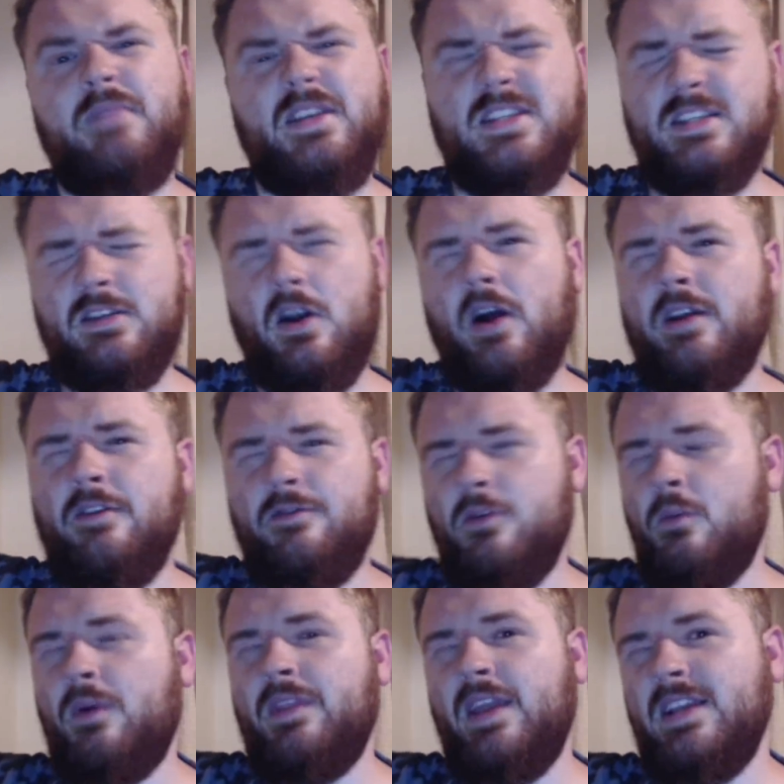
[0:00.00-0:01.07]
This is kind of the
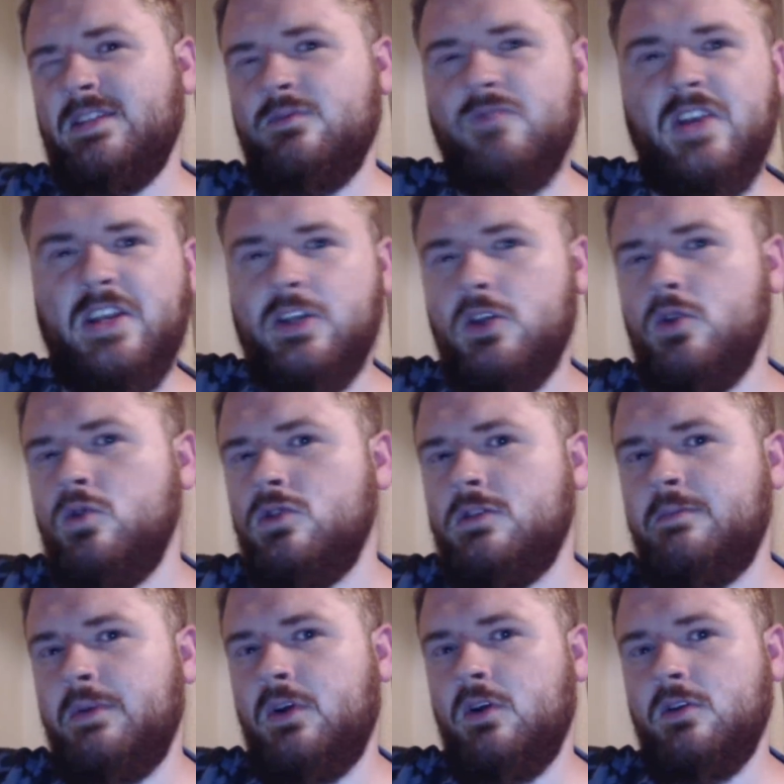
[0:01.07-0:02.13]
one that isn't really
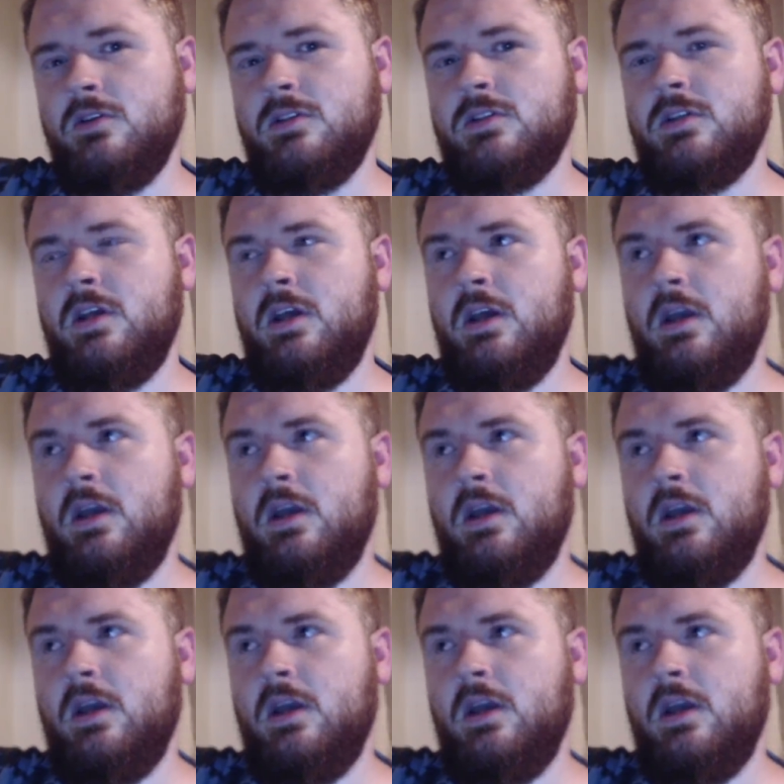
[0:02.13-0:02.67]
used because